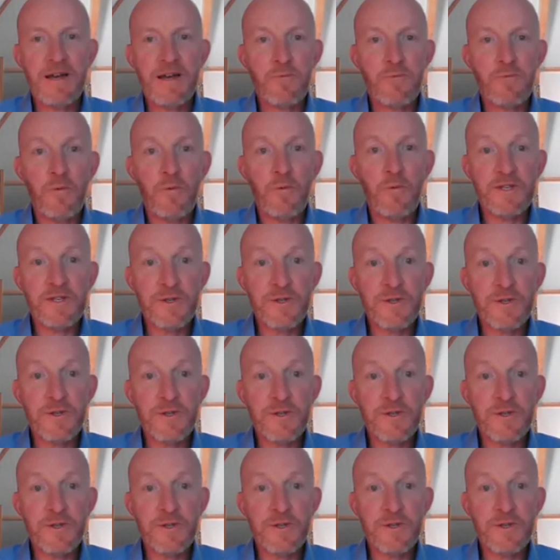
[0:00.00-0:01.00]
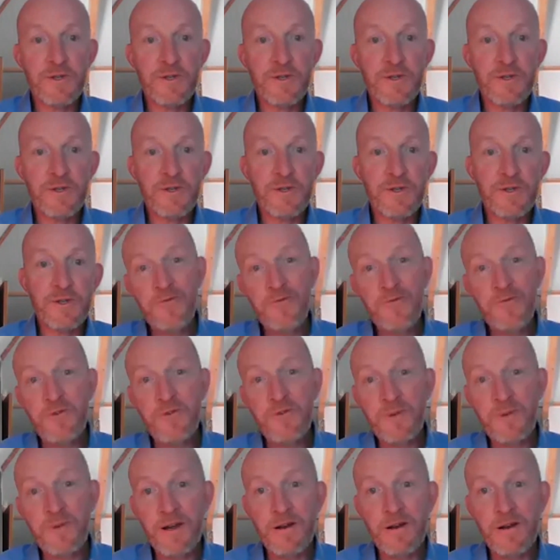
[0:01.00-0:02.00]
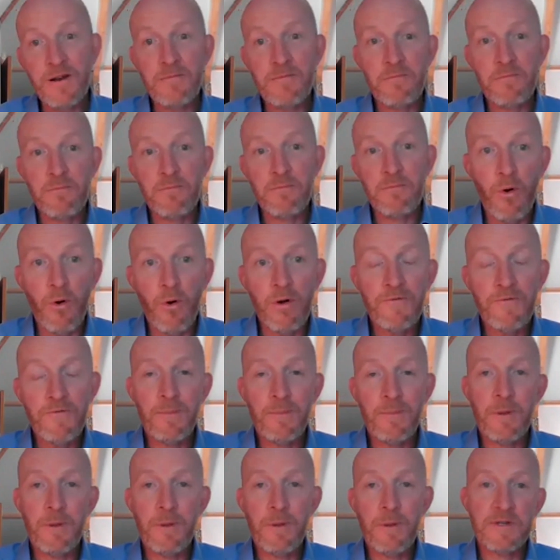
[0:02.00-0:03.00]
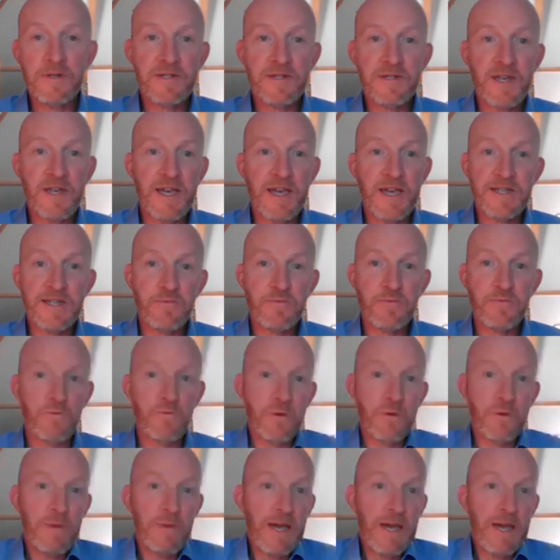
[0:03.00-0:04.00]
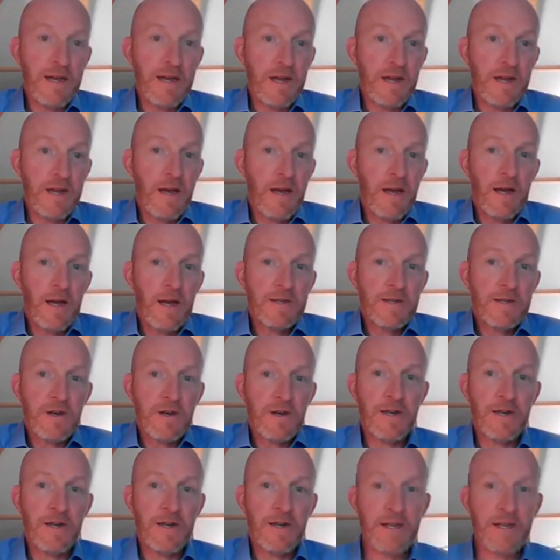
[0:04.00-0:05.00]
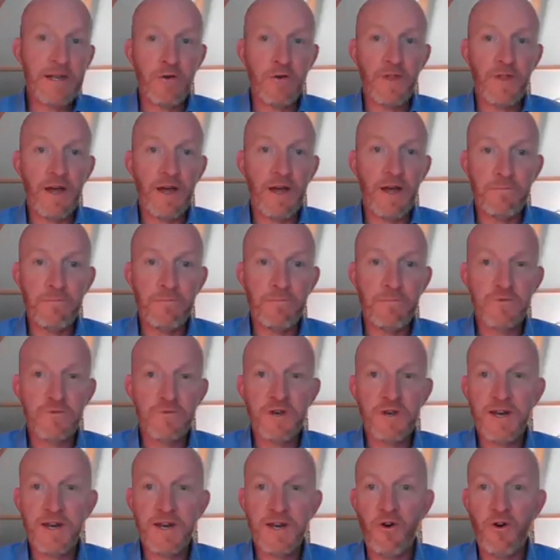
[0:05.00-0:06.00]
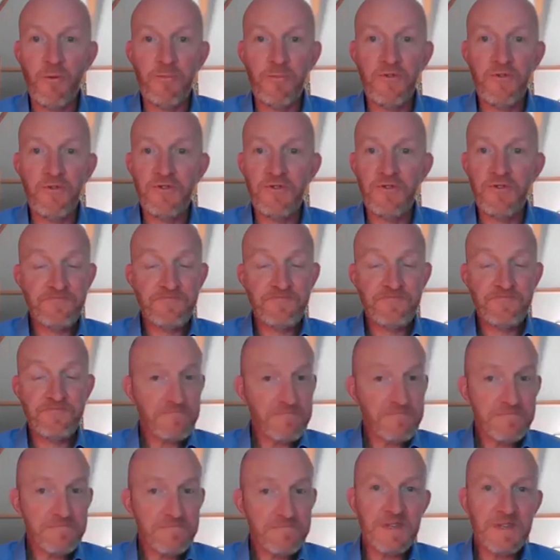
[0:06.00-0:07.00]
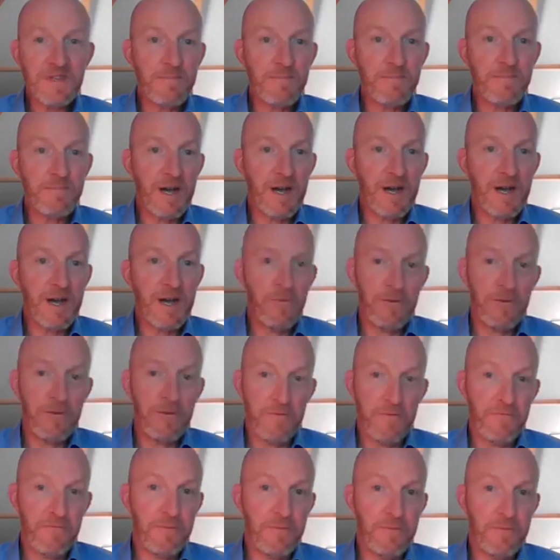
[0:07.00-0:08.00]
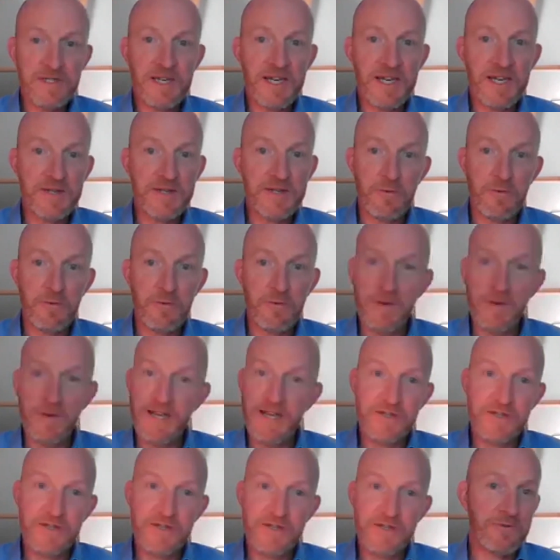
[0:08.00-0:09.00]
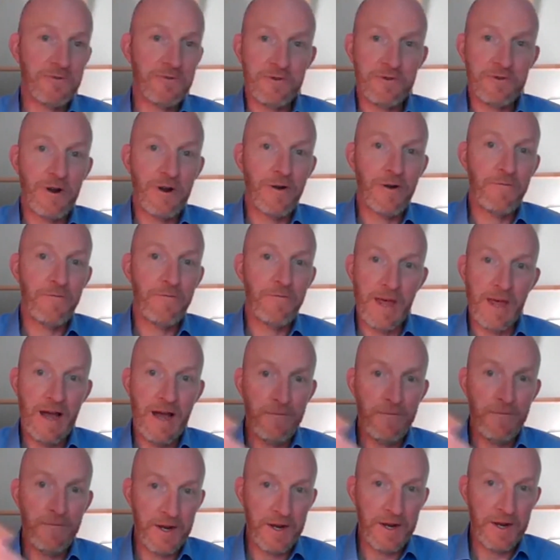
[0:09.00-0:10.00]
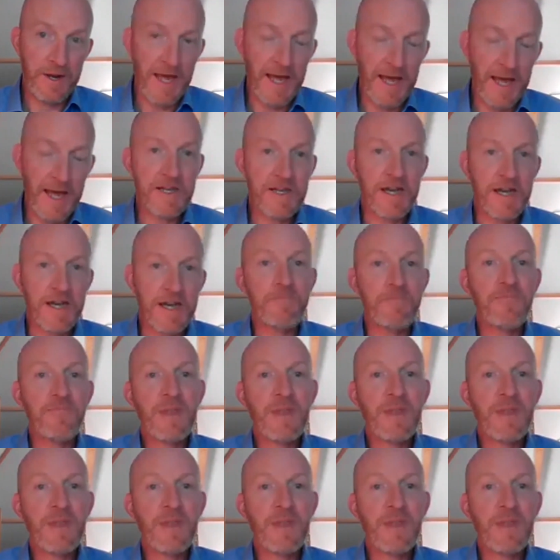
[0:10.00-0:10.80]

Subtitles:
what we do, and often we learn more from the mistakes we make. And I certainly know that from trade ops. When mistakes were made, you learn from that for the next time.